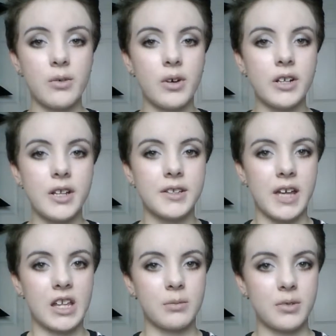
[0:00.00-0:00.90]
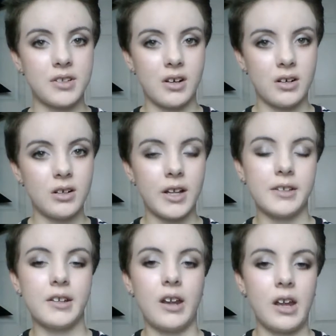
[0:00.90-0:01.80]
everyone, it's Caitlin Purcell, and
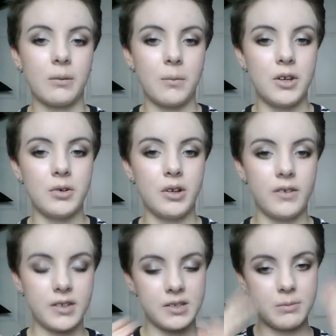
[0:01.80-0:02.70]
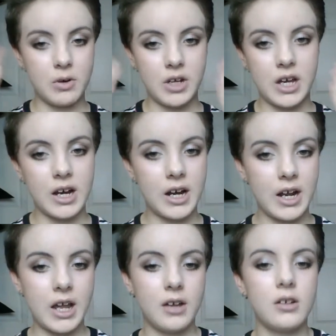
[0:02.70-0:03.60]
today I'm going to be doing this Smokey
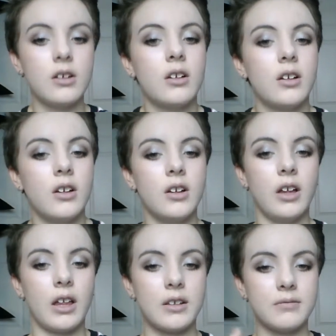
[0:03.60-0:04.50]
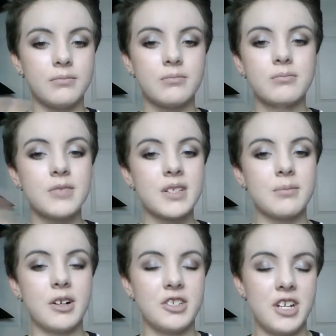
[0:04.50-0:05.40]
Eye and
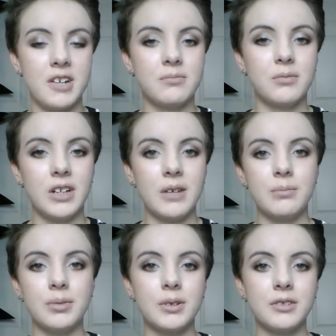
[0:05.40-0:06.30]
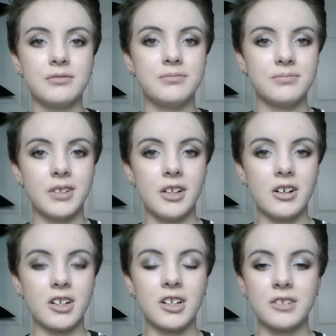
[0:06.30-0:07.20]
smudgy lip
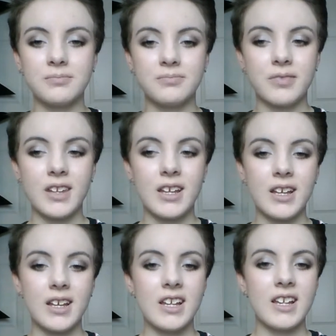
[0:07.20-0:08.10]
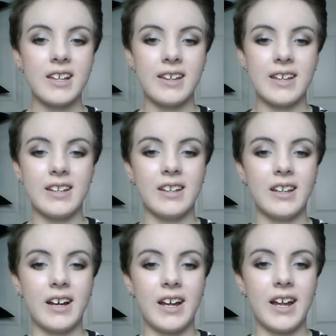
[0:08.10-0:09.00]
look. And
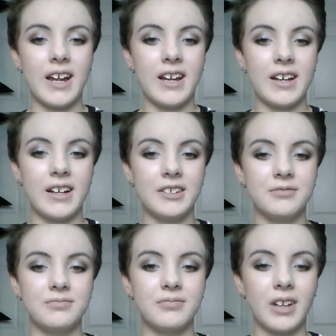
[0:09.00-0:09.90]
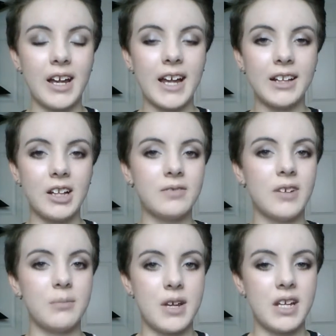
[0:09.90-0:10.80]
I had a lot of
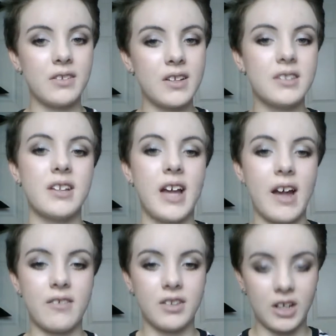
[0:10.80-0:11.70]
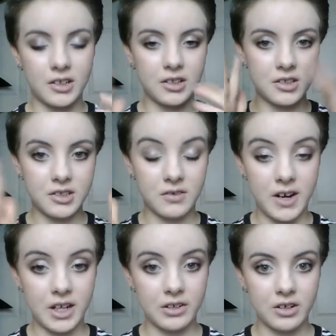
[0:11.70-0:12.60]
fun making this. I haven't done this
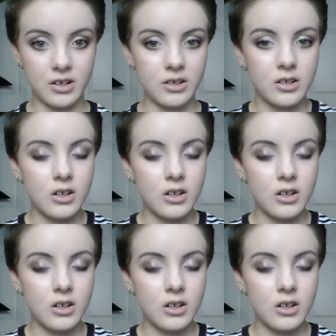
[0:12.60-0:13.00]
regular